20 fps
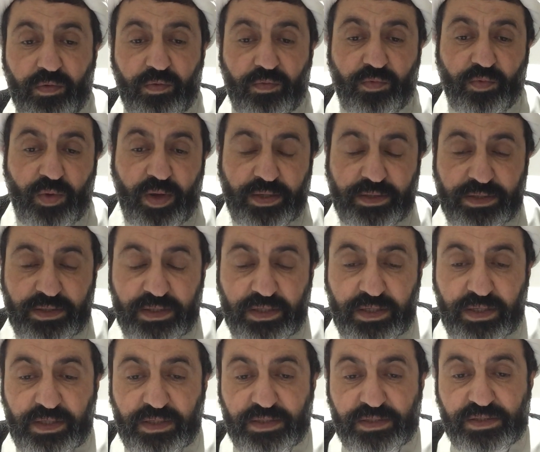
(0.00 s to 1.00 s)
What
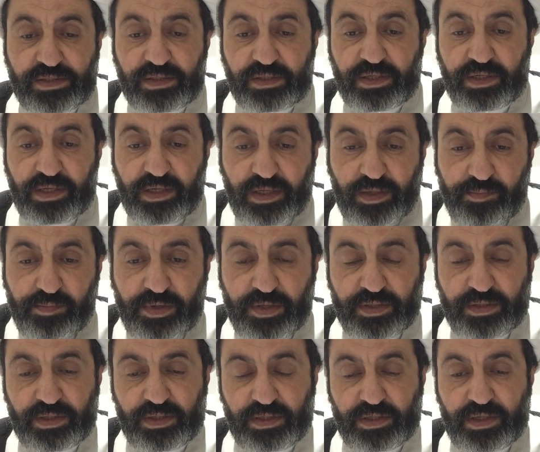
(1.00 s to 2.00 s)
is
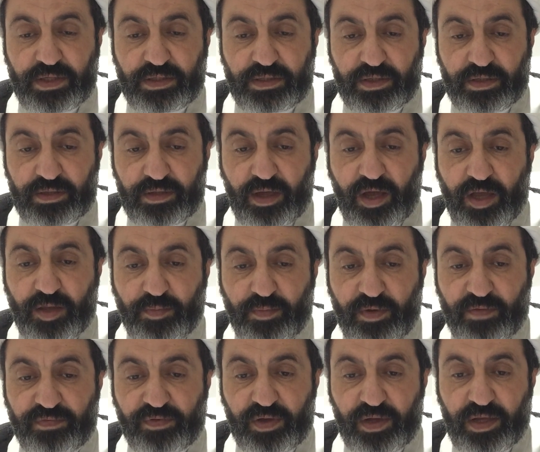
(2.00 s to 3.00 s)
limited in the time
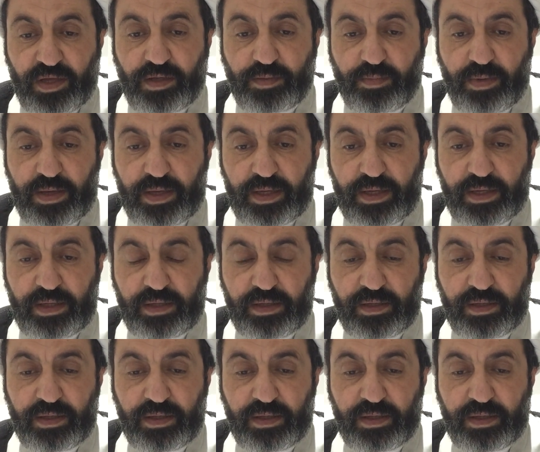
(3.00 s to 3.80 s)
of Ghaibah